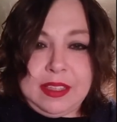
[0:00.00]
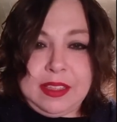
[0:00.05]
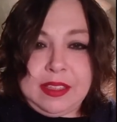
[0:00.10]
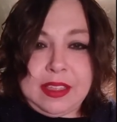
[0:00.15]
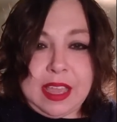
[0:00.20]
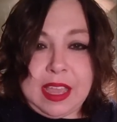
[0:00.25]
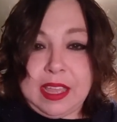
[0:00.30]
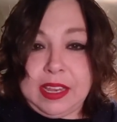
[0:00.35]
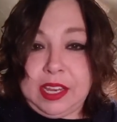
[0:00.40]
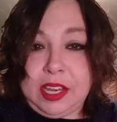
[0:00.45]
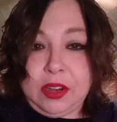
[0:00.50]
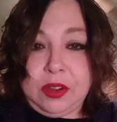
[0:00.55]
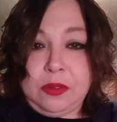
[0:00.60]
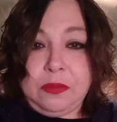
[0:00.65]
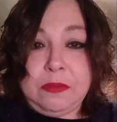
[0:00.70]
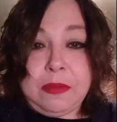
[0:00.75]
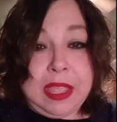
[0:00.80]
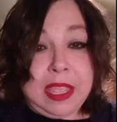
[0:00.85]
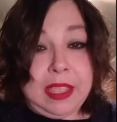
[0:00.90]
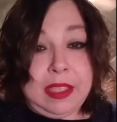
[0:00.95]
that you know
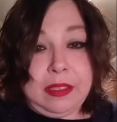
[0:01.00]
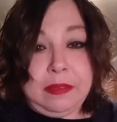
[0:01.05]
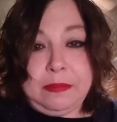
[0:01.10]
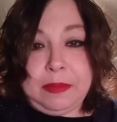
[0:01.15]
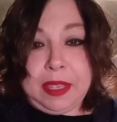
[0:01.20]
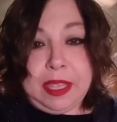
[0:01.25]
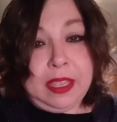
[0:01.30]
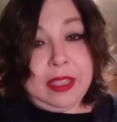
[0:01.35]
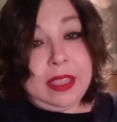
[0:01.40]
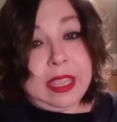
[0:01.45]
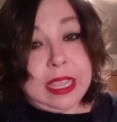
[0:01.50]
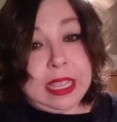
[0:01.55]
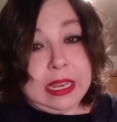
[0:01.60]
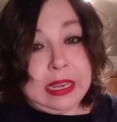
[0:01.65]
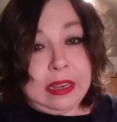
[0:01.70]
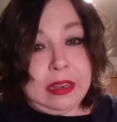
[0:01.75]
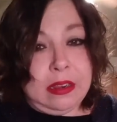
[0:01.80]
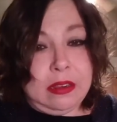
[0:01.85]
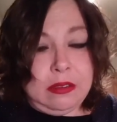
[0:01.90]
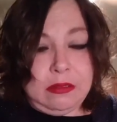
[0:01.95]
may be
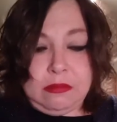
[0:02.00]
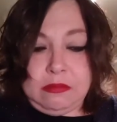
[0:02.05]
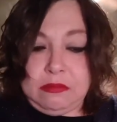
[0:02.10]
in